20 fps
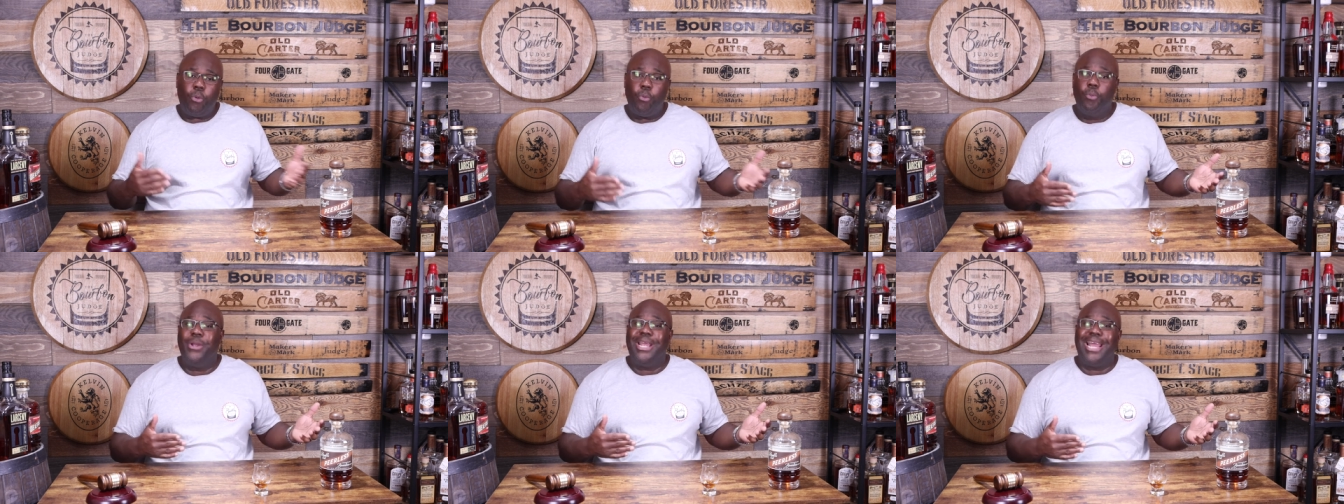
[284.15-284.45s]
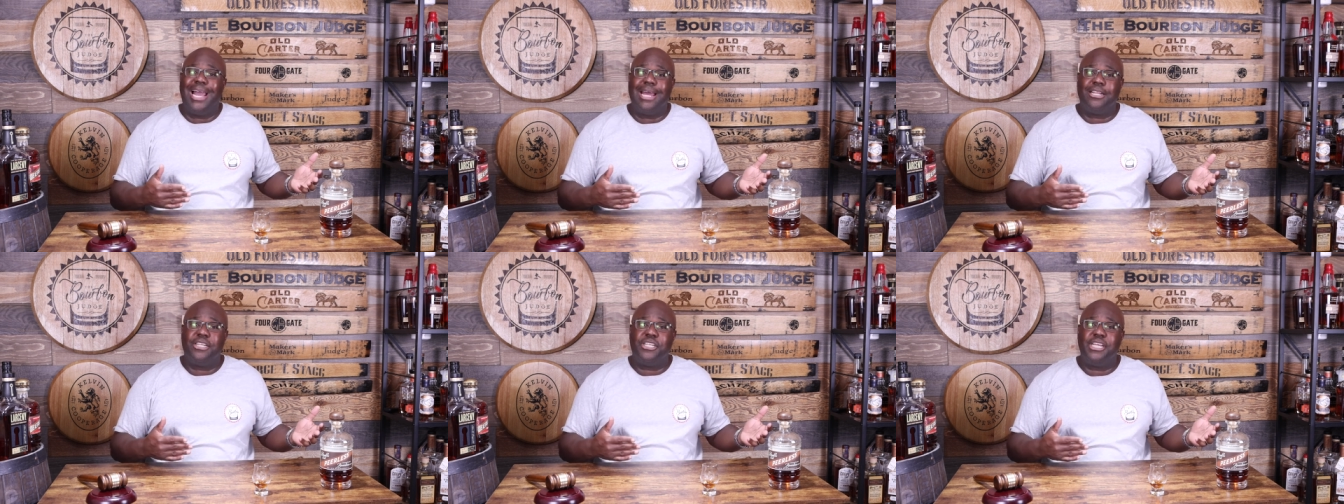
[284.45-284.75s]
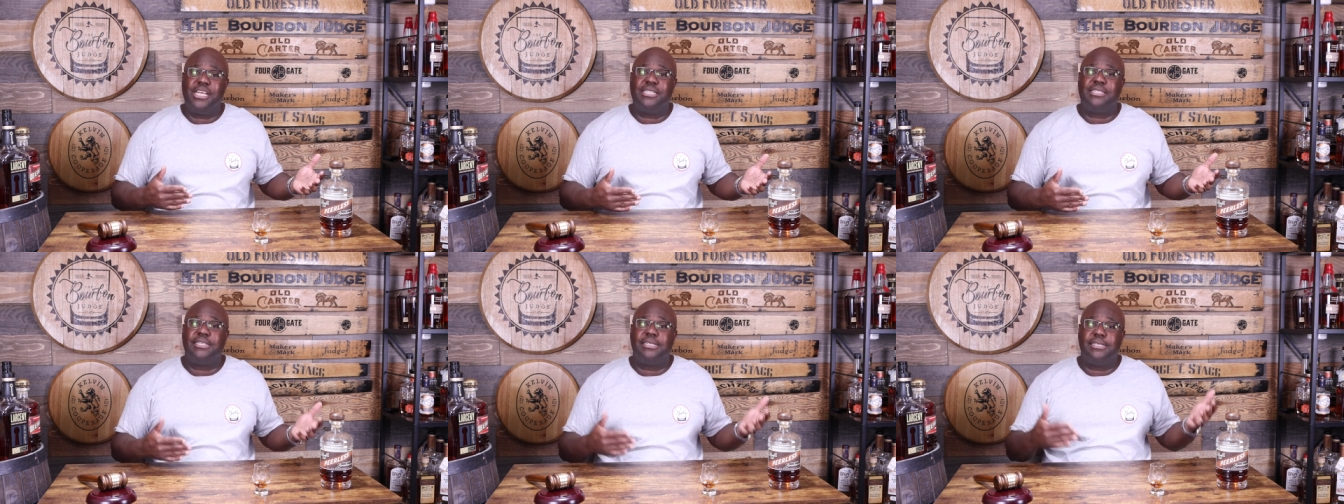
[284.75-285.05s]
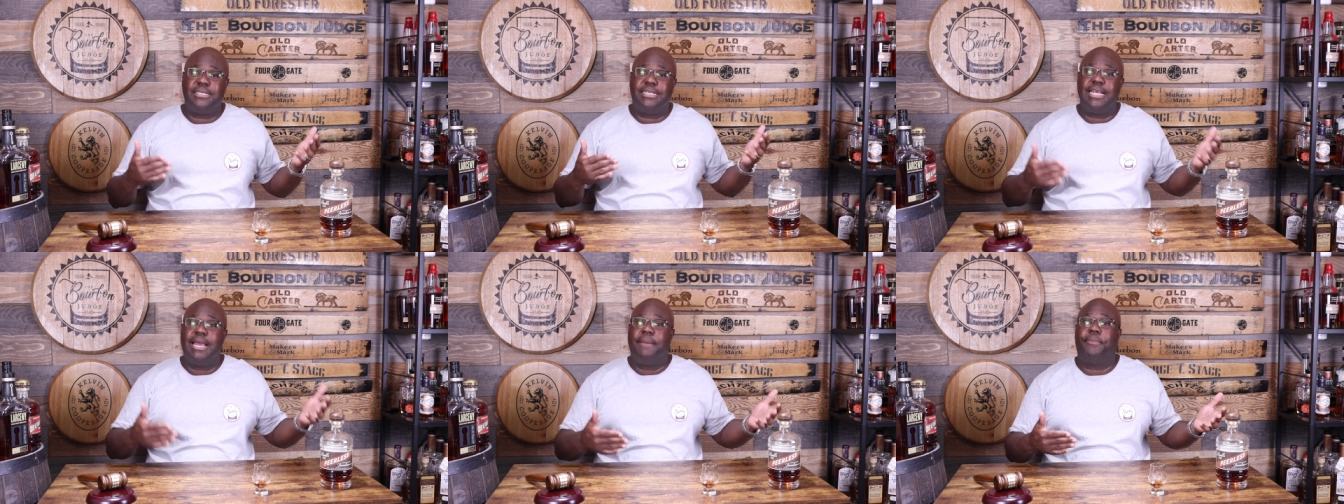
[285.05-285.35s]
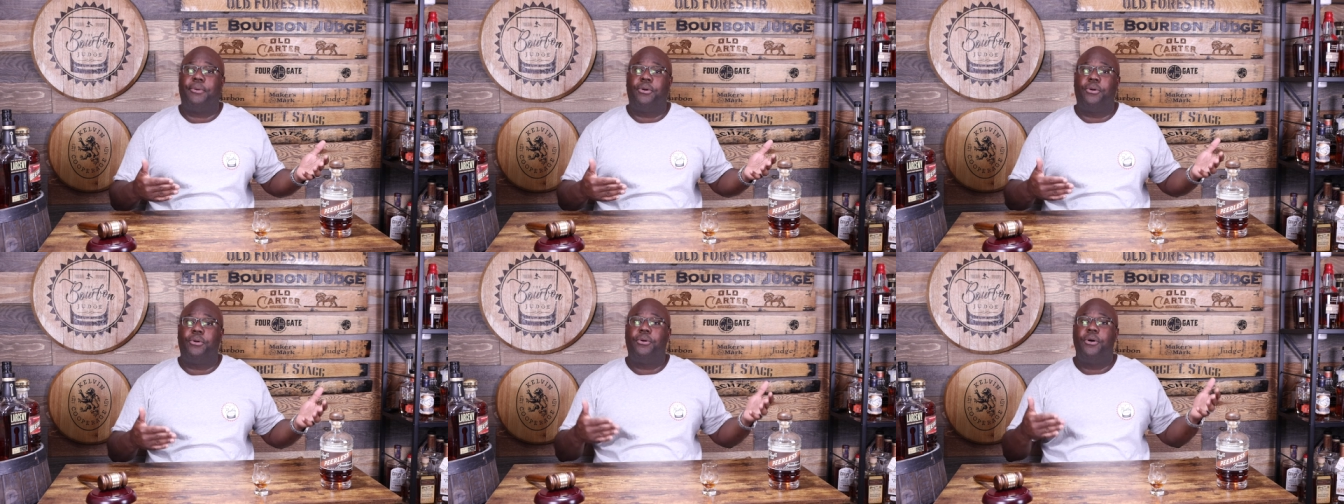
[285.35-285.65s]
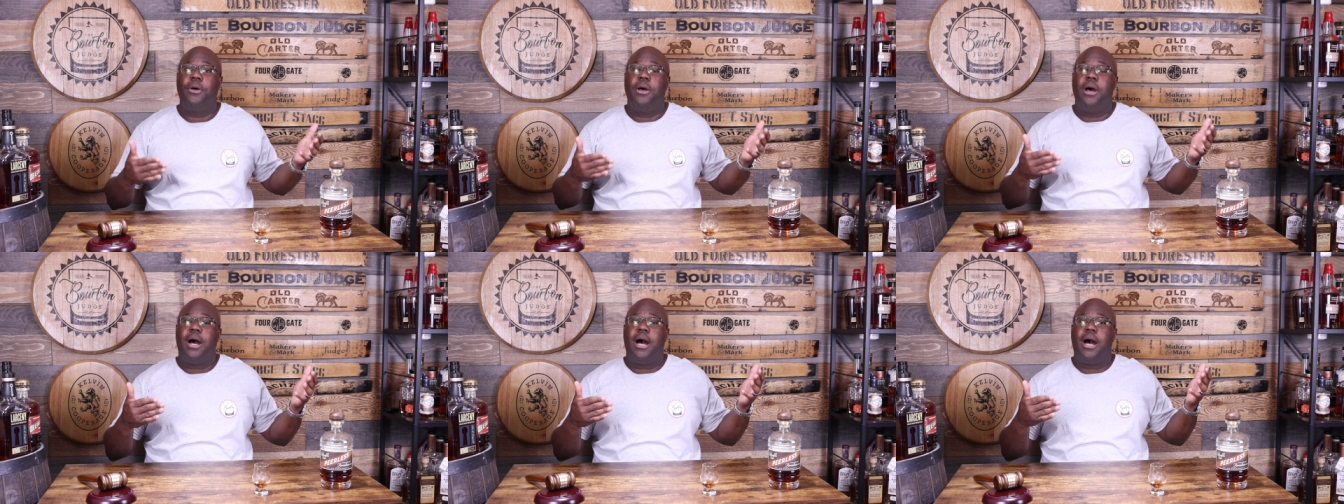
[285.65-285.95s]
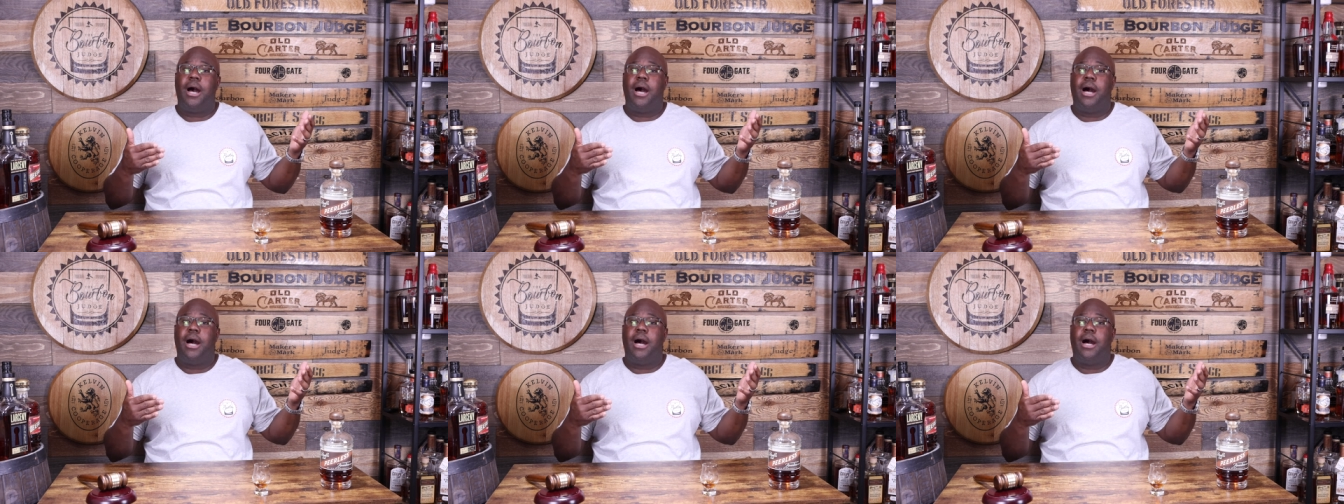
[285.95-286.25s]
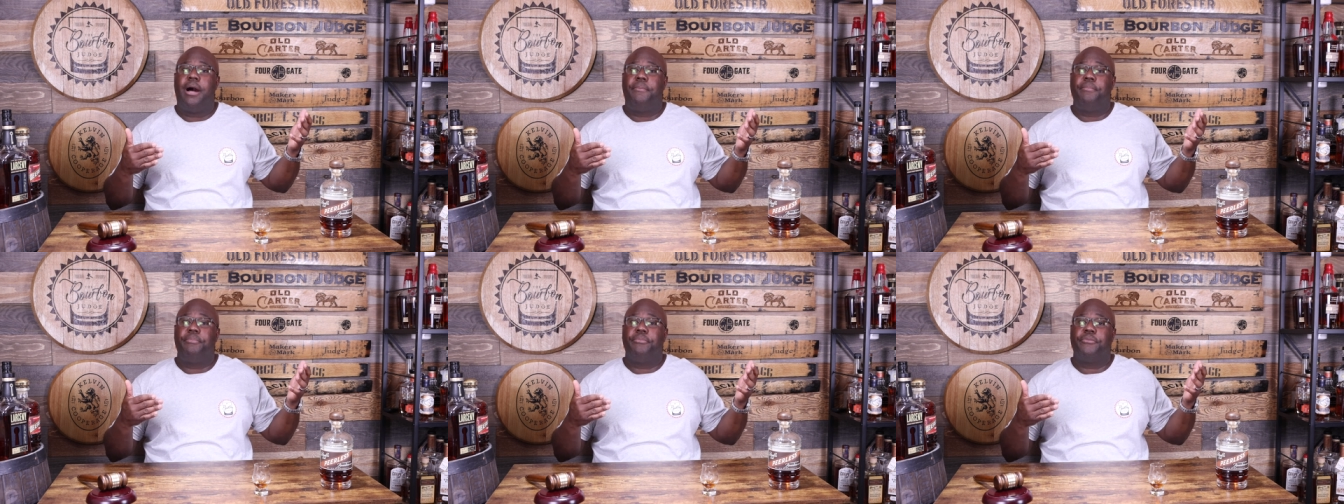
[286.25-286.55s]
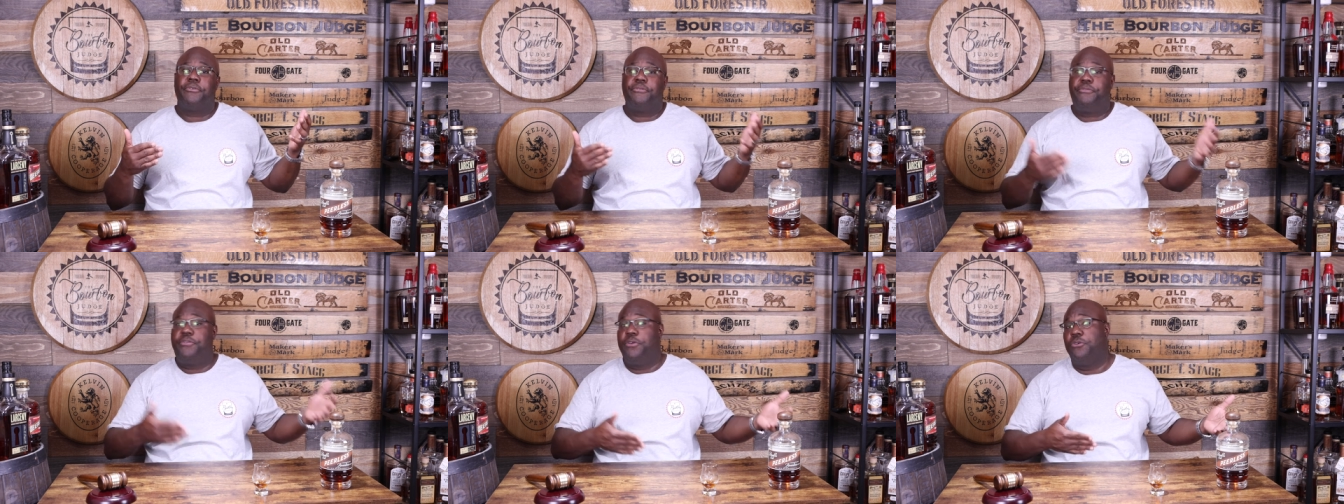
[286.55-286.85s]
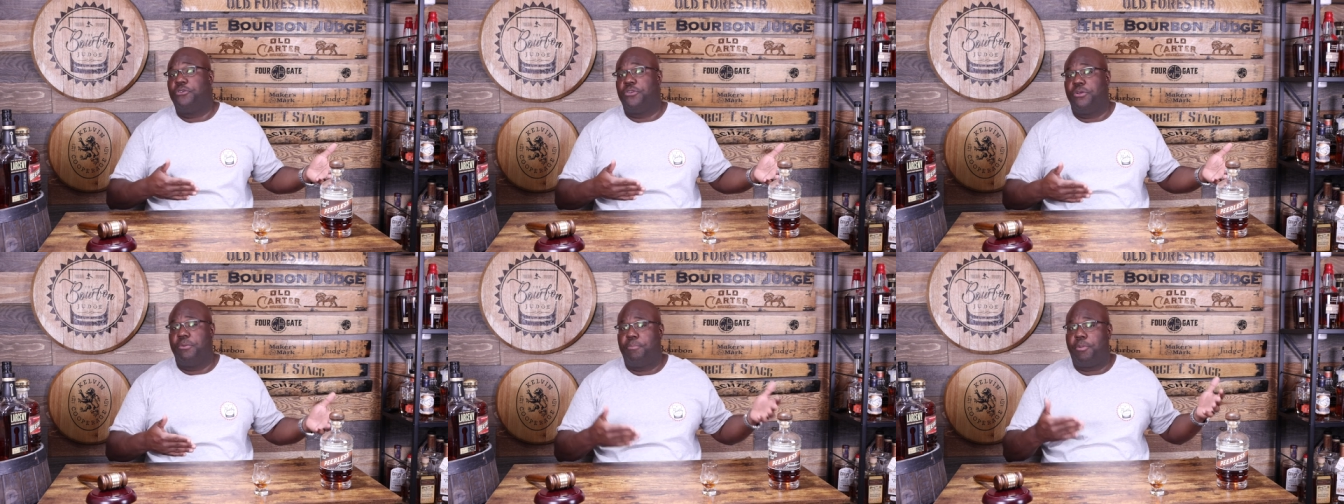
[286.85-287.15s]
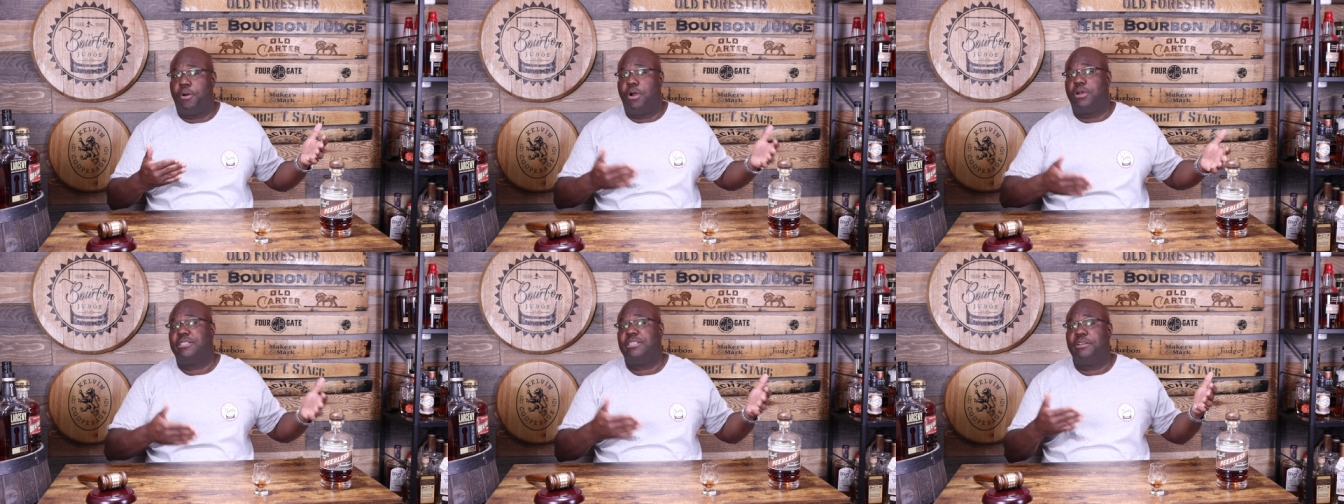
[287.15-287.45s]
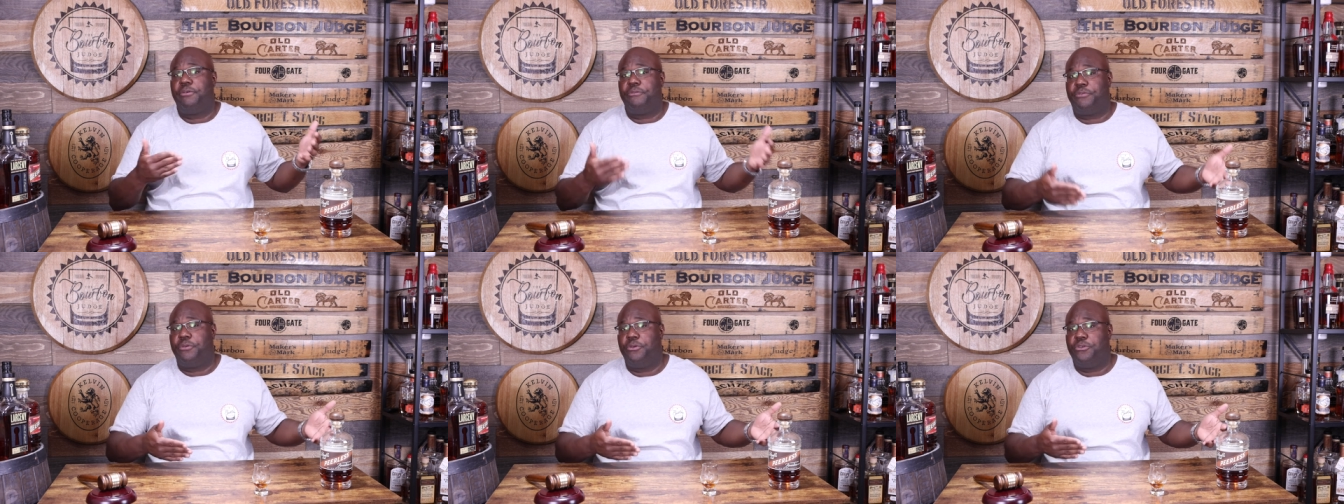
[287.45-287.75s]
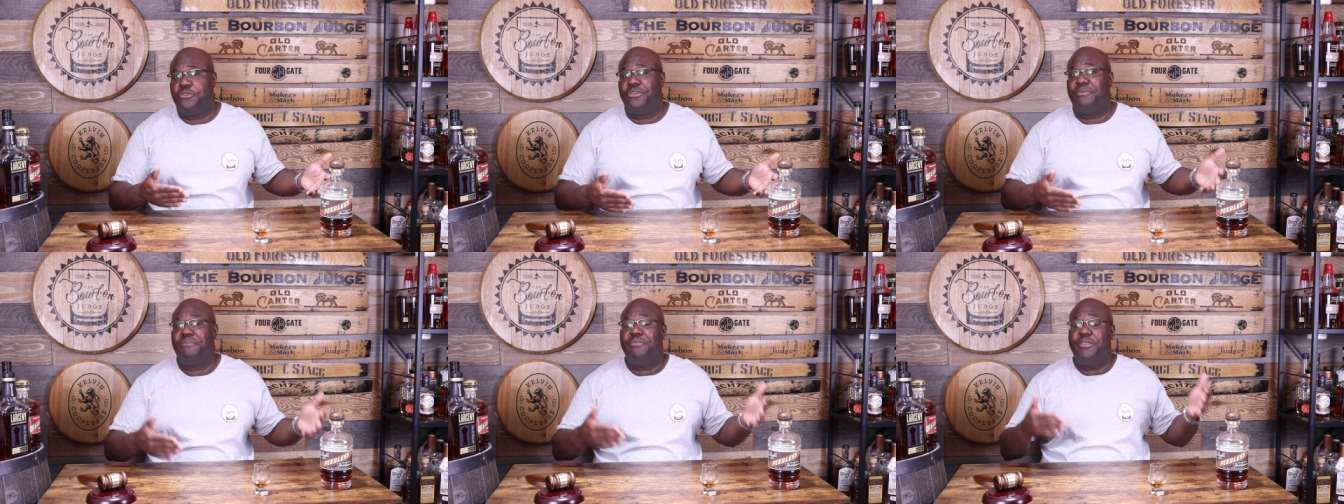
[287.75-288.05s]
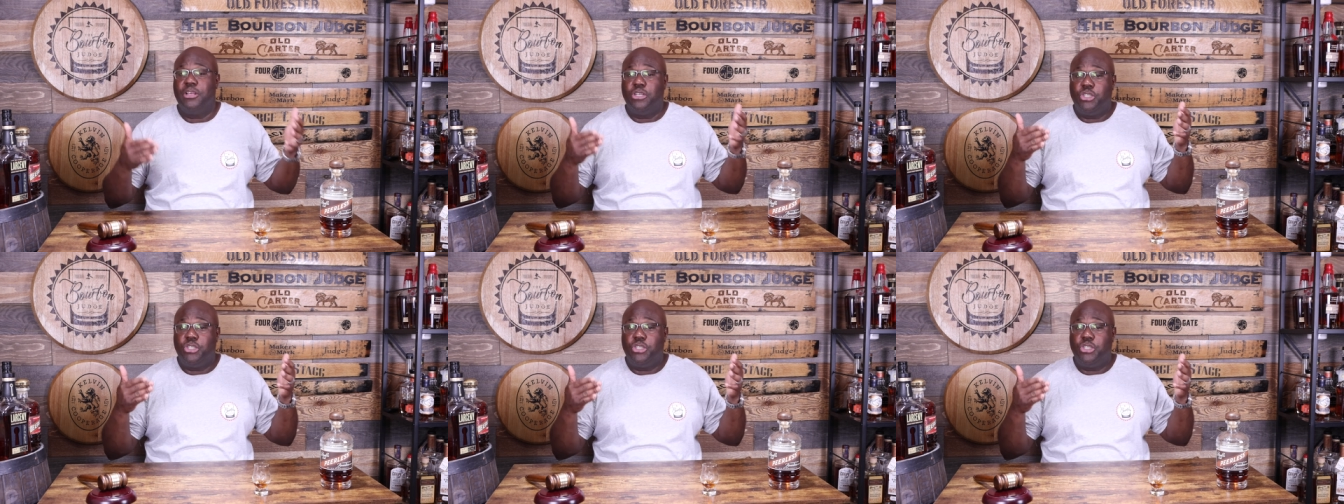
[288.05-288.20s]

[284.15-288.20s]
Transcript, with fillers: we had a chance to sample um, Fusion, Bardstown Fusion,